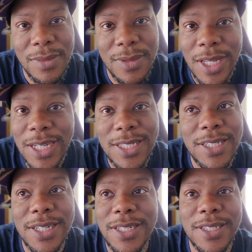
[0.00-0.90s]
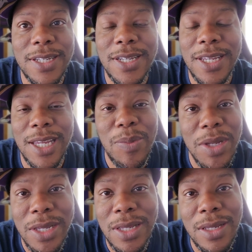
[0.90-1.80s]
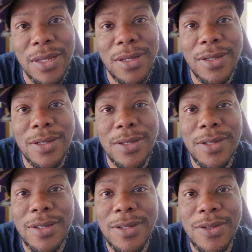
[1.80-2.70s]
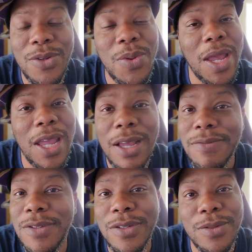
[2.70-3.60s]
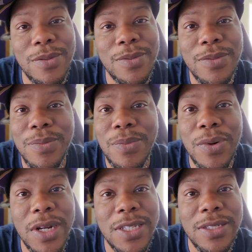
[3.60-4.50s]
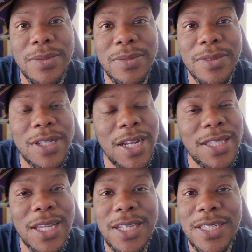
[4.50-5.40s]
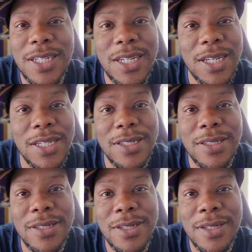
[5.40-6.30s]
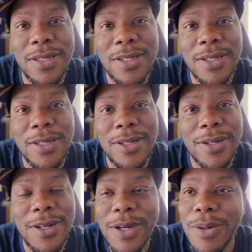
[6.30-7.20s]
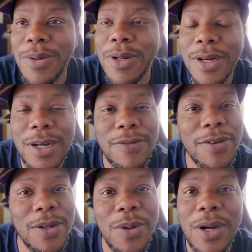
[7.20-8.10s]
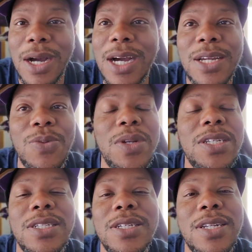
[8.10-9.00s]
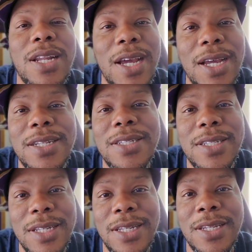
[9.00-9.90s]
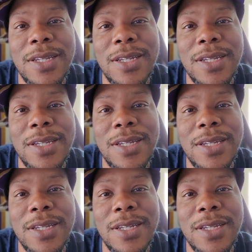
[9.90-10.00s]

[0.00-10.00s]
That's just a gimme. You have to press him. Take that chance. No cover. I we should not see